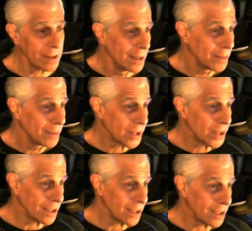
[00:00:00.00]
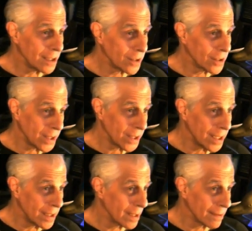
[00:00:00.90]
proceedings to
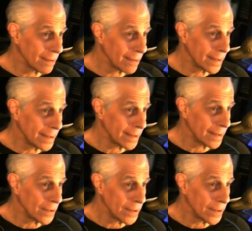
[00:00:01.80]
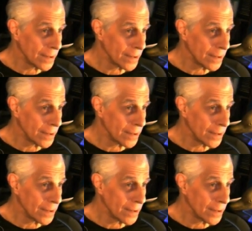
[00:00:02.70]
proceed, and I doubt that.